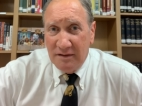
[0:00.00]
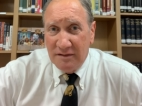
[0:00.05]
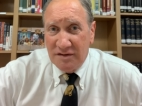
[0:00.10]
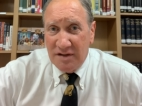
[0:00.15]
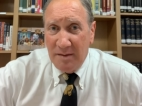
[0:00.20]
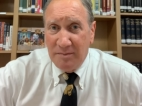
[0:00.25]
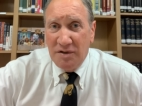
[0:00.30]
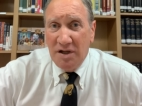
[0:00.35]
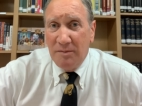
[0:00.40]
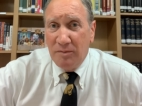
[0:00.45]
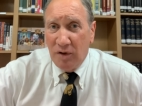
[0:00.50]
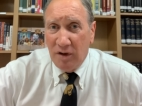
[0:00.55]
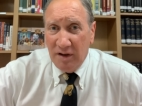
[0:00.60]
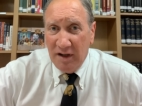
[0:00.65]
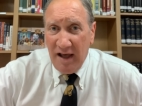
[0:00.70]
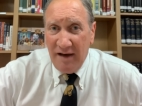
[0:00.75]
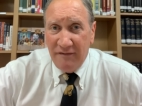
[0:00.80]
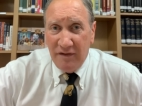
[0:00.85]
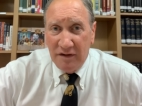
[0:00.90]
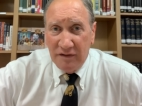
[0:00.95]
September
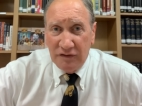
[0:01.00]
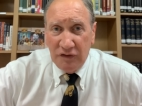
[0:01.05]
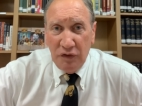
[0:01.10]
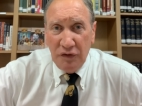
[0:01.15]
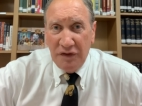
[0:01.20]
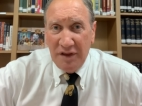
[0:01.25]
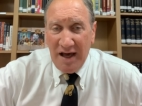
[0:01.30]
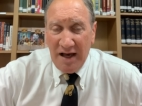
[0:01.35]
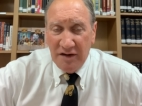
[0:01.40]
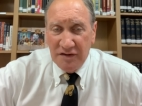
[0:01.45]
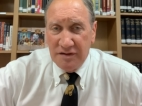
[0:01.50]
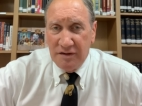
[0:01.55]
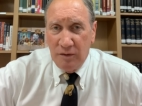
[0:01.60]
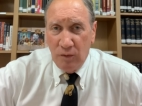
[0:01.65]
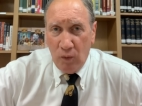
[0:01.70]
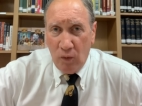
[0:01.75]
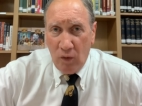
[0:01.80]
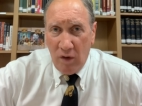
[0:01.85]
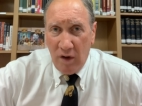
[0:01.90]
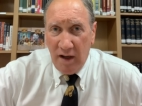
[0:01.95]
11th,
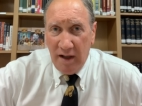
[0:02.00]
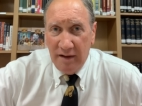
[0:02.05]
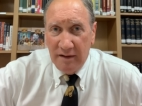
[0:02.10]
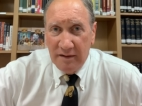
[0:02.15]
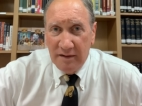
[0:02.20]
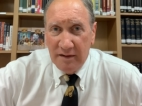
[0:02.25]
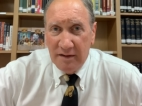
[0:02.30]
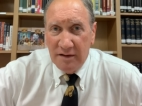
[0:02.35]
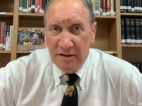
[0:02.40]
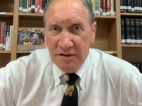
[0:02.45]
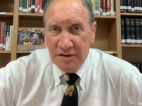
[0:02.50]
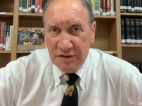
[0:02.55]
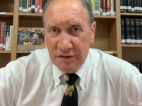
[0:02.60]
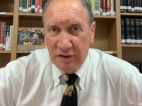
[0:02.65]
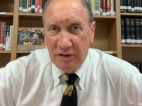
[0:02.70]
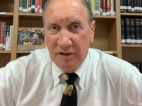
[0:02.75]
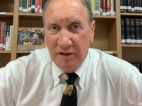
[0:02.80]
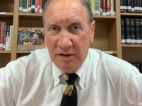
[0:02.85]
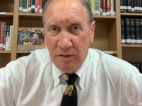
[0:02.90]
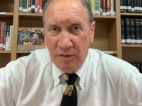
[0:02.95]
2001,
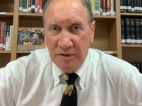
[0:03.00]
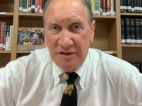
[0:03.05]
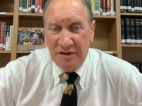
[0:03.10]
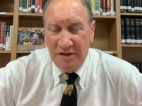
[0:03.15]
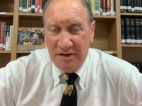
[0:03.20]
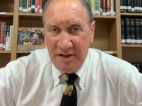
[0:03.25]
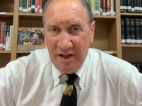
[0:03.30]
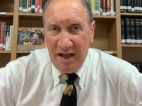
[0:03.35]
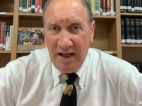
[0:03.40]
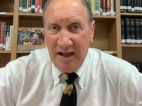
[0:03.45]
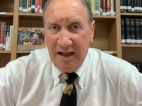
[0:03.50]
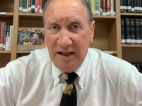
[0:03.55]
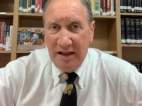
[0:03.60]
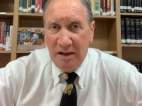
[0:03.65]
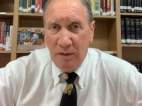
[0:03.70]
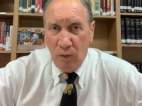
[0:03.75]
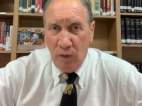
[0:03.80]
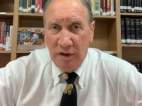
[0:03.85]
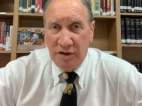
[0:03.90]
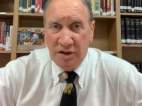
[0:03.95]
certainly was a day
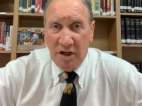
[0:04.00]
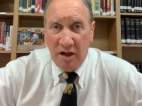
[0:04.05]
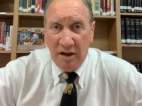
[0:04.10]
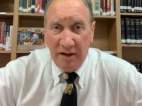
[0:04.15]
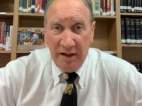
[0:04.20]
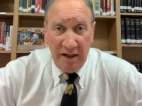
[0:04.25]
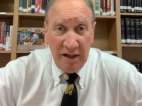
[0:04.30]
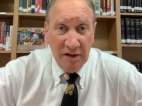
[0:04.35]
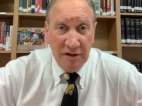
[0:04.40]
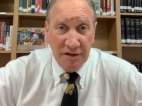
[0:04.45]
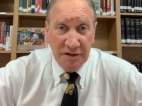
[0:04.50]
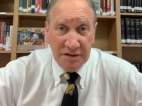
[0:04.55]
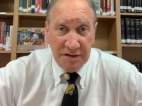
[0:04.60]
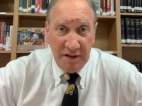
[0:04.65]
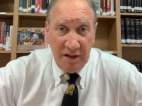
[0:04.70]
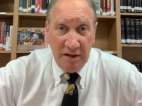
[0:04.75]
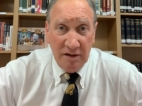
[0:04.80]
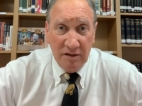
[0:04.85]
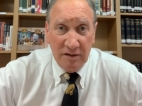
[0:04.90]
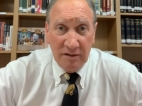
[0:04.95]
in which our ears
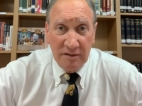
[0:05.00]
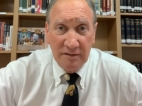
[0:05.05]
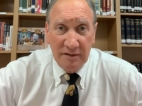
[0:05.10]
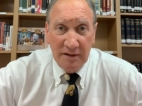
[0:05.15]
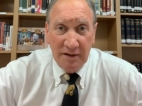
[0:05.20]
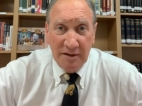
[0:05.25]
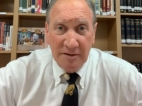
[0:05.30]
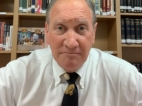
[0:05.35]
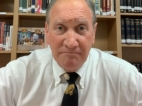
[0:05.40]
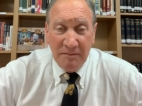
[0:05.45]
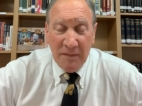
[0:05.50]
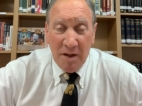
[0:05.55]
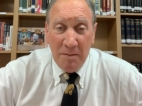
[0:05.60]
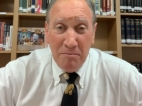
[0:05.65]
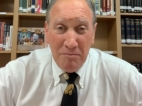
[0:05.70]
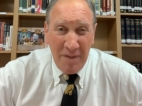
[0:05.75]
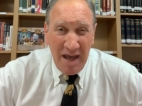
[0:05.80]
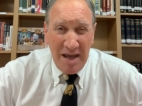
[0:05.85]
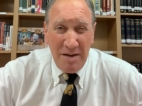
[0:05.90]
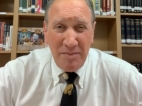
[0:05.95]
tingle.
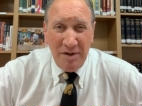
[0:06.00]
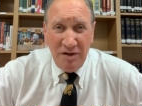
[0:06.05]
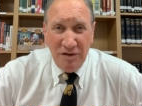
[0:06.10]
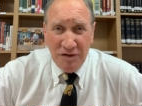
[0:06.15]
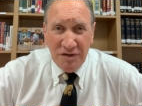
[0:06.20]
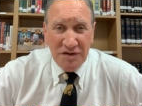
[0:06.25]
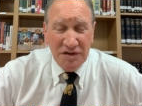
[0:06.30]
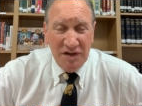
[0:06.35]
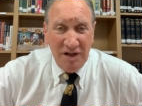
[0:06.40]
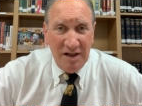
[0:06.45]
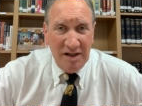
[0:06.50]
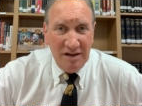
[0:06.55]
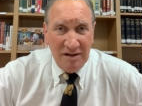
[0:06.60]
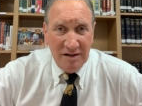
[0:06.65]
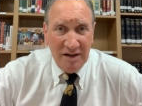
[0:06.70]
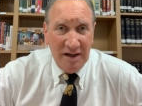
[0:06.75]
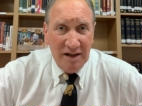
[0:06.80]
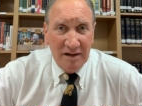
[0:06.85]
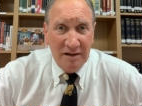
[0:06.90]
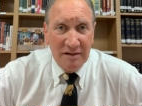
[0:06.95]
Maybe you're
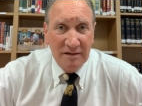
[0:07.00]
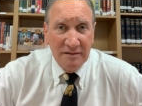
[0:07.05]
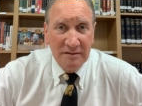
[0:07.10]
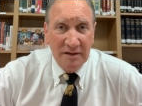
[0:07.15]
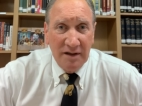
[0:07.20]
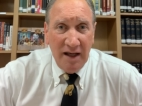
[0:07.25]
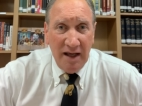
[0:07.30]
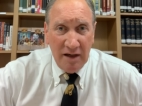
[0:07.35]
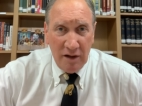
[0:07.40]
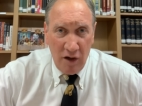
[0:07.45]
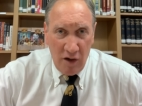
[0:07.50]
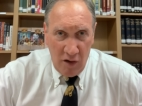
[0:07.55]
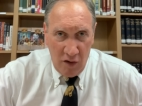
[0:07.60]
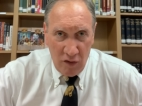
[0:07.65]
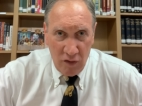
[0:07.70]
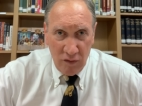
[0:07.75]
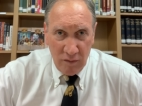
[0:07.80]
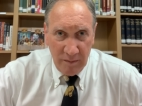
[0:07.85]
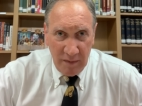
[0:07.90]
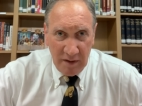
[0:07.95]
sitting there at
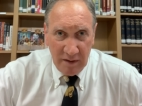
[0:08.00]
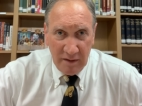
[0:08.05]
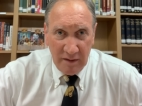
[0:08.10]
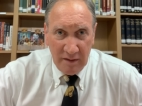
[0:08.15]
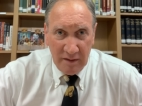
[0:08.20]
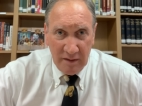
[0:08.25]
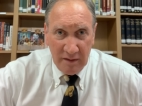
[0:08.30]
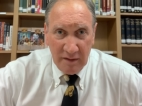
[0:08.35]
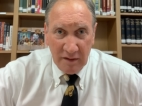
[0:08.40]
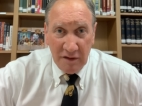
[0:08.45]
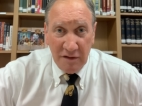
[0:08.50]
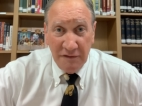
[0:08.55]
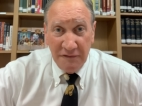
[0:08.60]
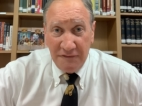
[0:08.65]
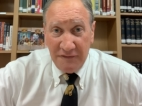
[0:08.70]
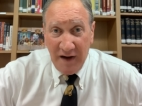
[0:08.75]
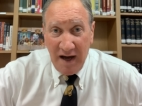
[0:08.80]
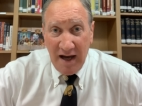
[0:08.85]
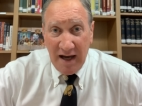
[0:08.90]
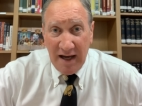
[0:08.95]
home,
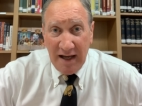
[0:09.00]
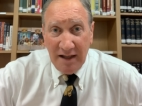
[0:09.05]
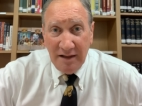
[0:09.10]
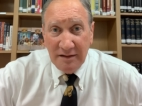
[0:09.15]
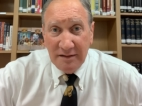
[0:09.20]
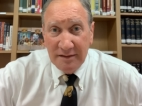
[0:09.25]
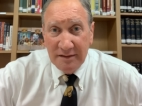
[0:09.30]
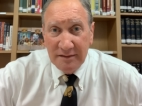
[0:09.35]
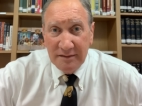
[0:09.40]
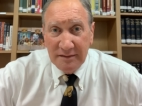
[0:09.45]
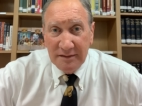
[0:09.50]
confined,